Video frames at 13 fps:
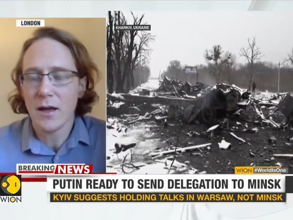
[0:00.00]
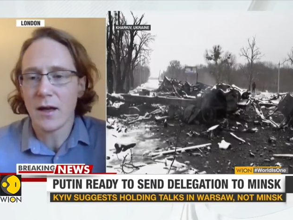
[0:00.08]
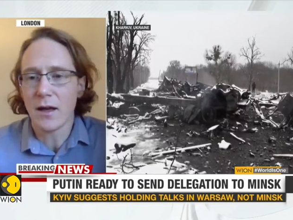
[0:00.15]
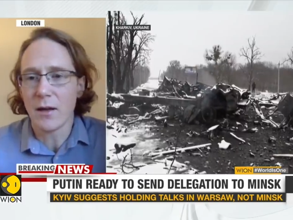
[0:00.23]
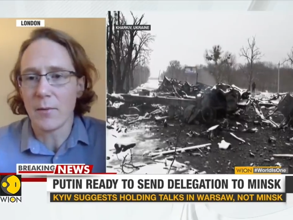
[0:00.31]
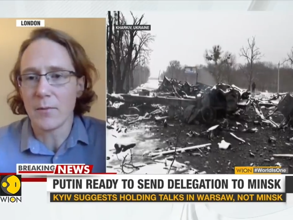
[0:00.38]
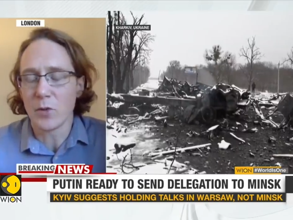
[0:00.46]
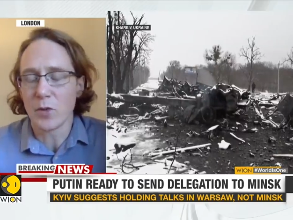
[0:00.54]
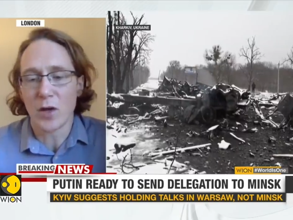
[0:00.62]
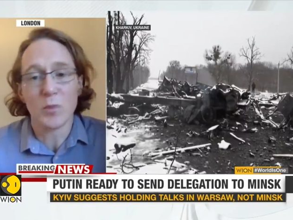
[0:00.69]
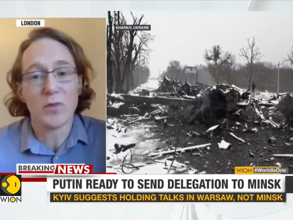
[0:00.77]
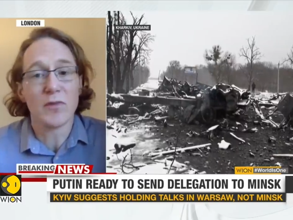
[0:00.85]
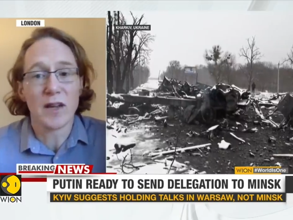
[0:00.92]
Um, you know,
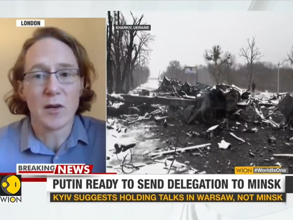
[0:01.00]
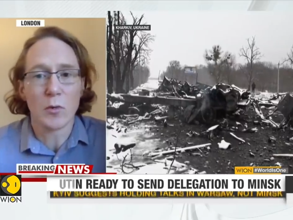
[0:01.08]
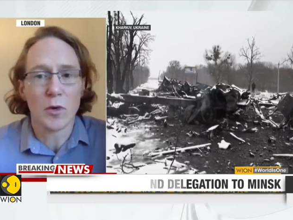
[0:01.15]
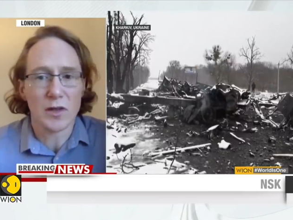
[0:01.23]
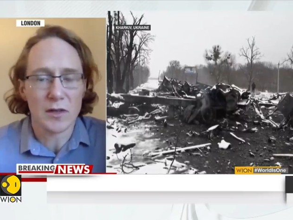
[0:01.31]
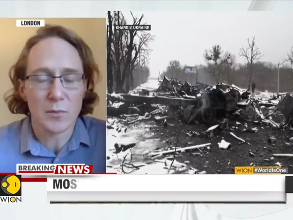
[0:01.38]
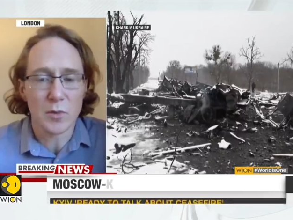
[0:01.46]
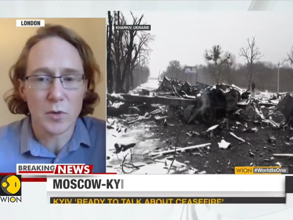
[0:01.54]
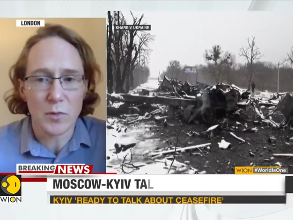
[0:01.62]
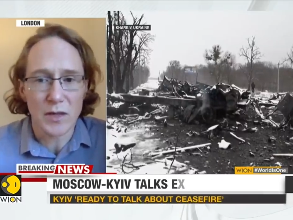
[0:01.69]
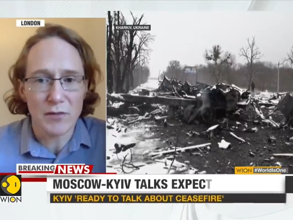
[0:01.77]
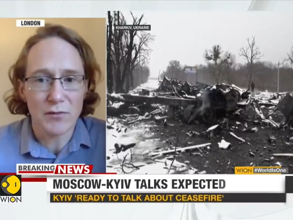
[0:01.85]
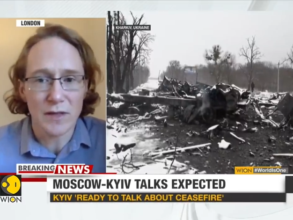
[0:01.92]
I'd be very worried about
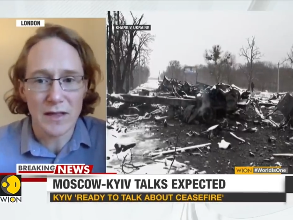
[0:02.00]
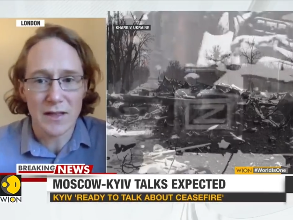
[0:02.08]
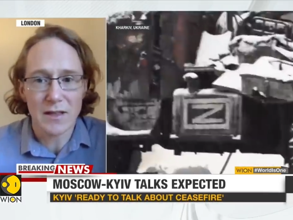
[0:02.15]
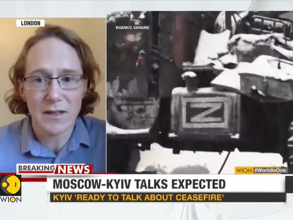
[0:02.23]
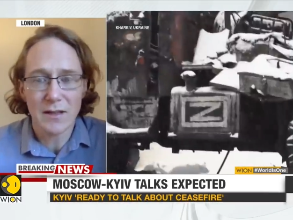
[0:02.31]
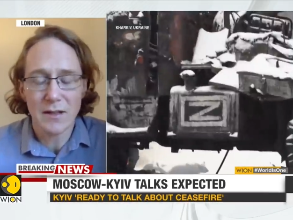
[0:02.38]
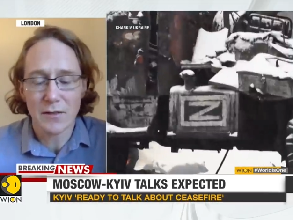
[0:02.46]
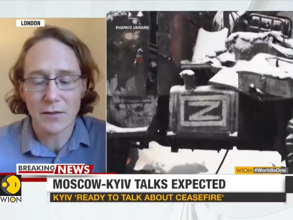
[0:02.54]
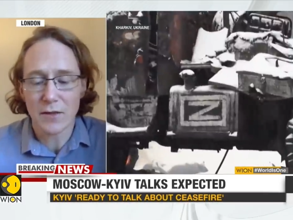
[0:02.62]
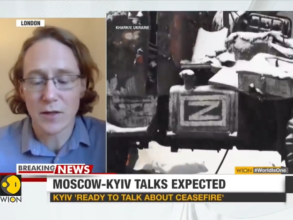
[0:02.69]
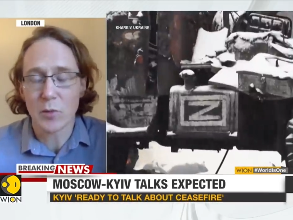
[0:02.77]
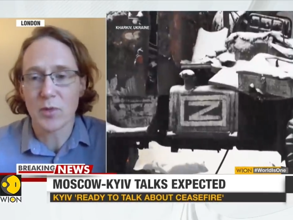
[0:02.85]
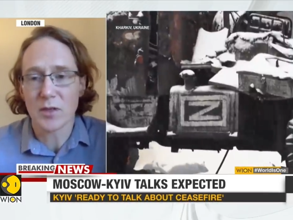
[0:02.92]
my fate if
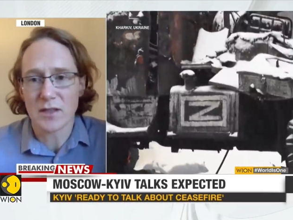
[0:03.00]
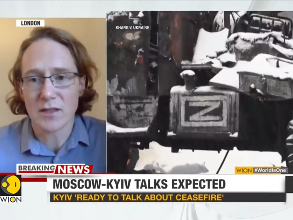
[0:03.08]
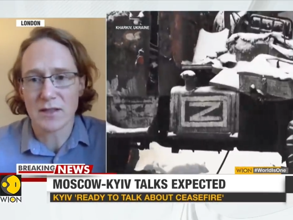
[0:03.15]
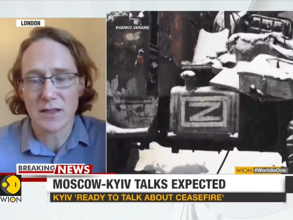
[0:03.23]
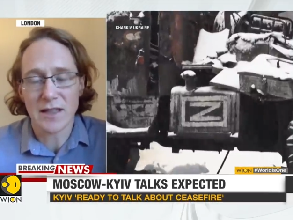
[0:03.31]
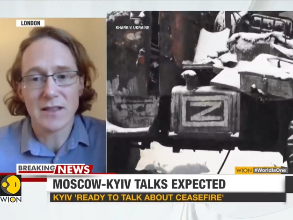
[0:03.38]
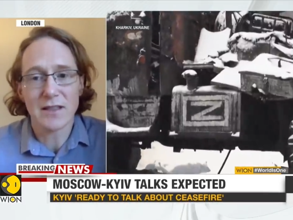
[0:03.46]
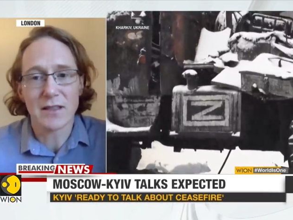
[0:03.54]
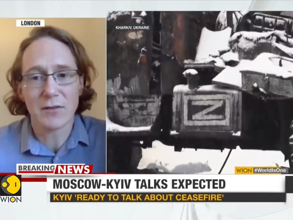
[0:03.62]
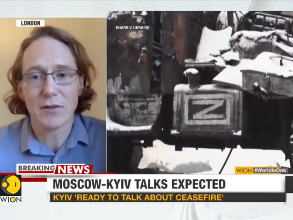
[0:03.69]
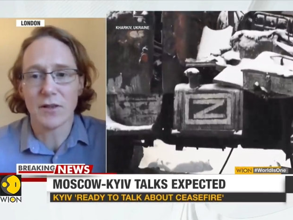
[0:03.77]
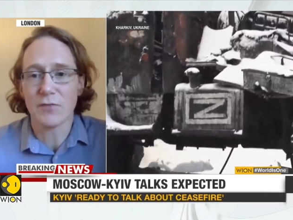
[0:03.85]
I were President Zelensky, if,